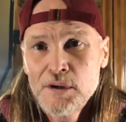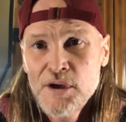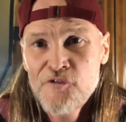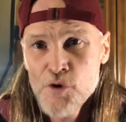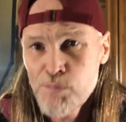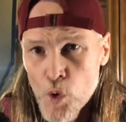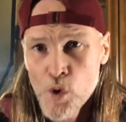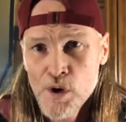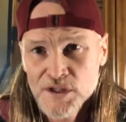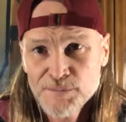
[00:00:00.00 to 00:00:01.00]
If you're
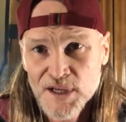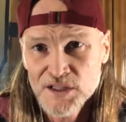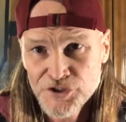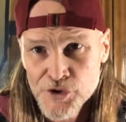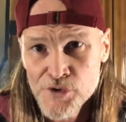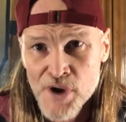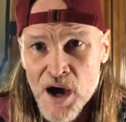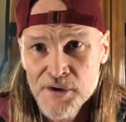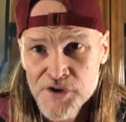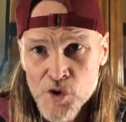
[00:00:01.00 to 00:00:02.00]
poor, it's because you're
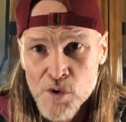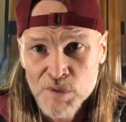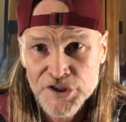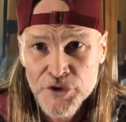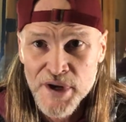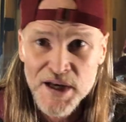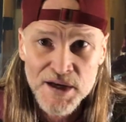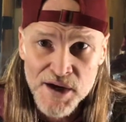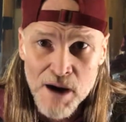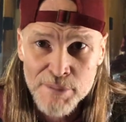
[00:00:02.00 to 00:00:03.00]
not doing what you need to
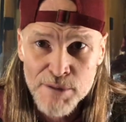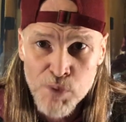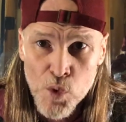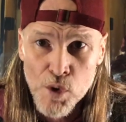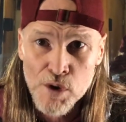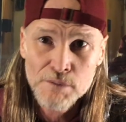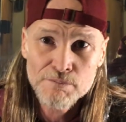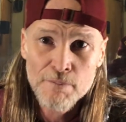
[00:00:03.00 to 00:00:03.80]
not be poor.